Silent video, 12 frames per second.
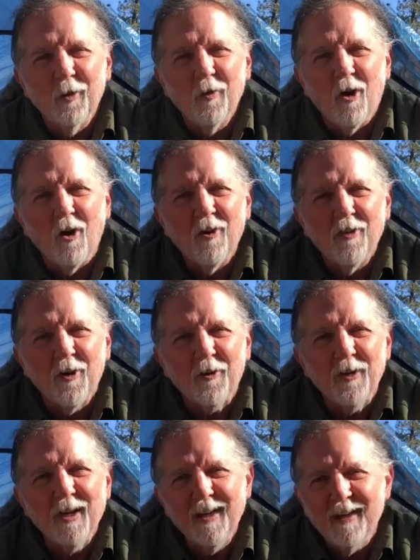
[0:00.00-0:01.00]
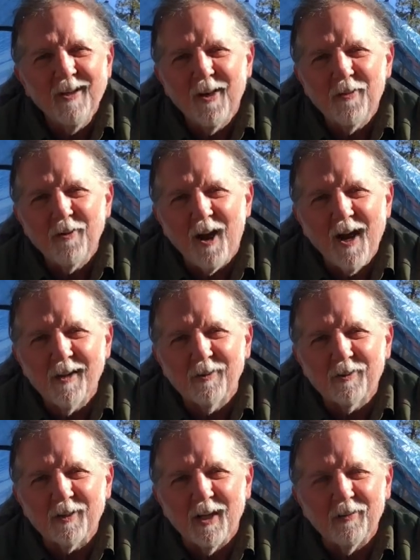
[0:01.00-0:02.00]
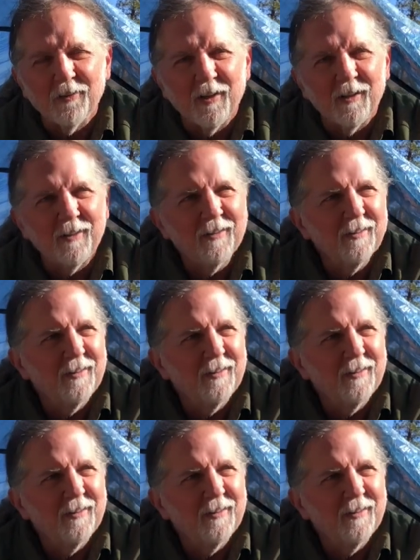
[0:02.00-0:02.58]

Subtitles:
are there any other hikers out there